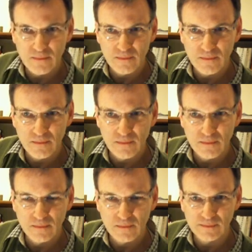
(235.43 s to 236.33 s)

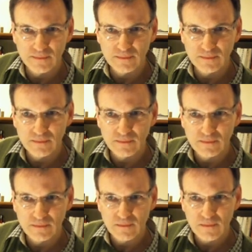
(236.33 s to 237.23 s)

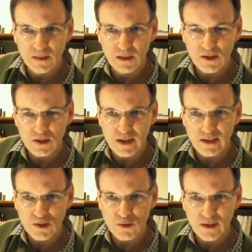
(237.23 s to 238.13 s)
on the
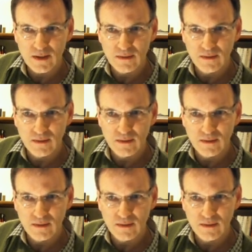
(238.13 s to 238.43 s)
2nd string,